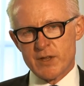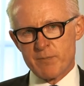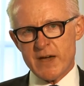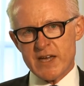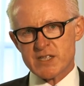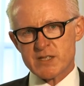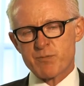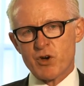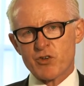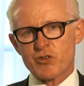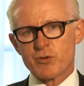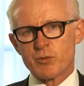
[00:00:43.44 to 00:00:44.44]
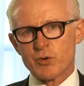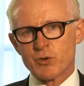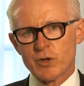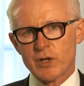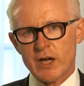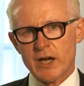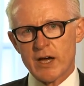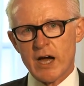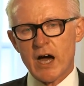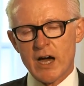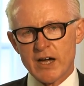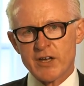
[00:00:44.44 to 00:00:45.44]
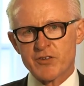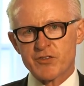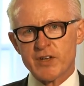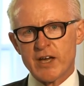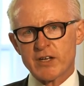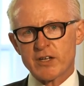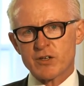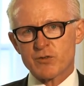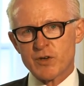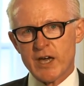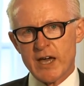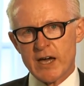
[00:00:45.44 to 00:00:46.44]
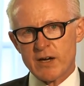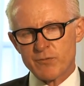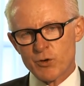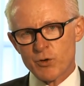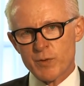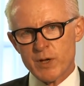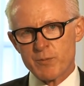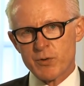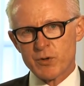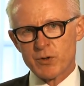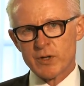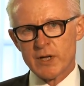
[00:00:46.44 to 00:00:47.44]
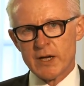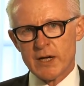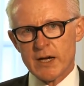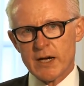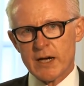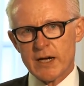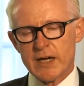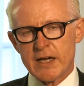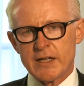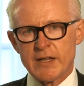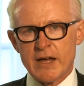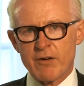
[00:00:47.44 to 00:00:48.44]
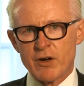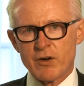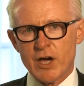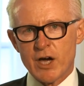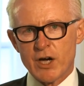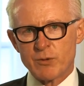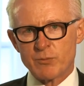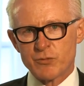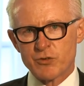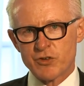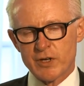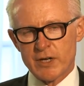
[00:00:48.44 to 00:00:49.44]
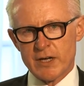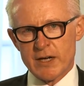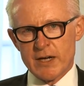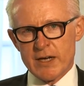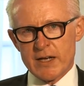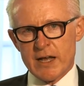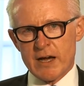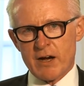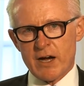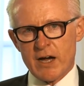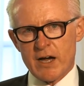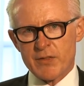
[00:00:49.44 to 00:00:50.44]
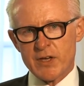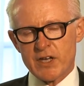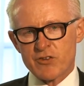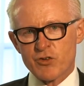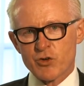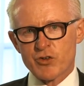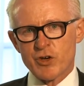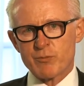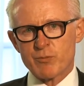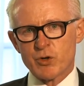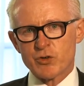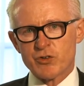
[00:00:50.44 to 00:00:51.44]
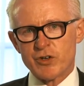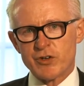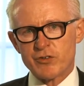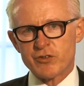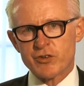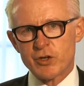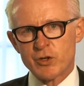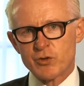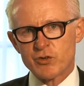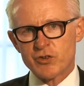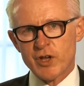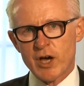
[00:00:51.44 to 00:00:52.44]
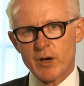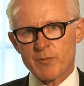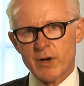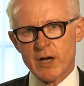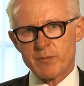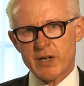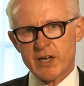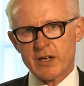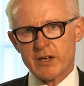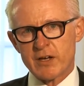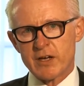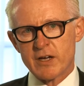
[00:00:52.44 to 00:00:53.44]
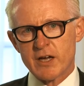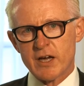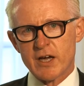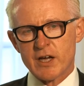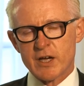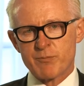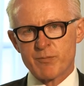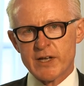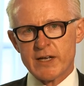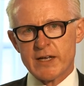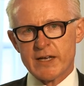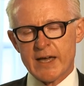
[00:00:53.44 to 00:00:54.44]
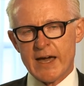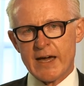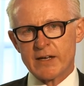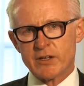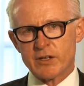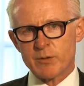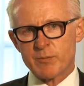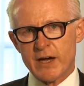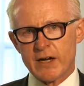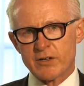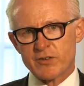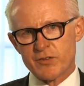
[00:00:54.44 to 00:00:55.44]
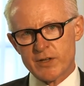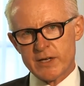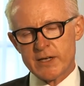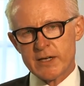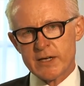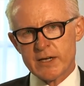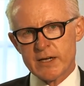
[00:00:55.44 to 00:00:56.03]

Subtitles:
the best possible highest standard of care for people in their own homes. Now, I think it's also important to start by being completely candid about the